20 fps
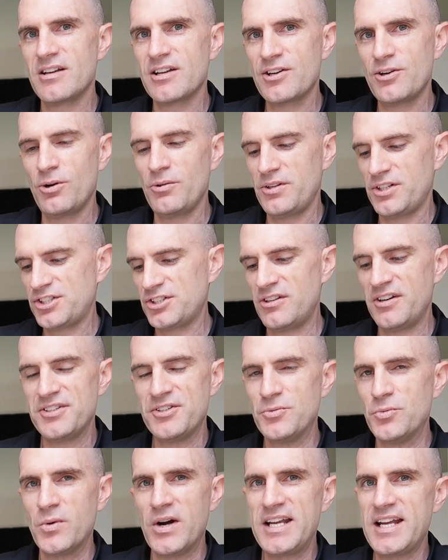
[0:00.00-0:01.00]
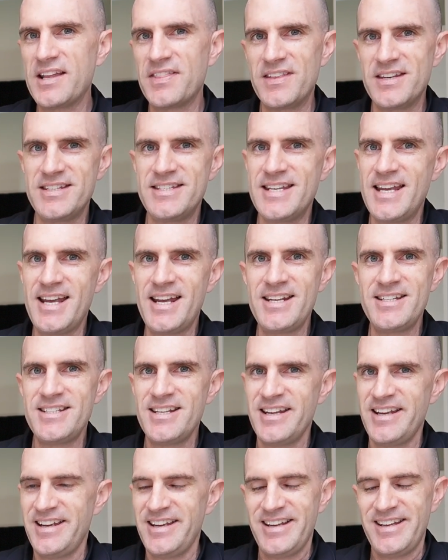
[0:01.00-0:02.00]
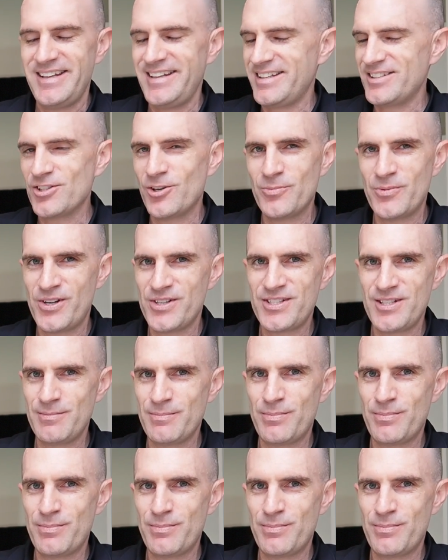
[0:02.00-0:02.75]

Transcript: I call it trying to wake the dead. It's almost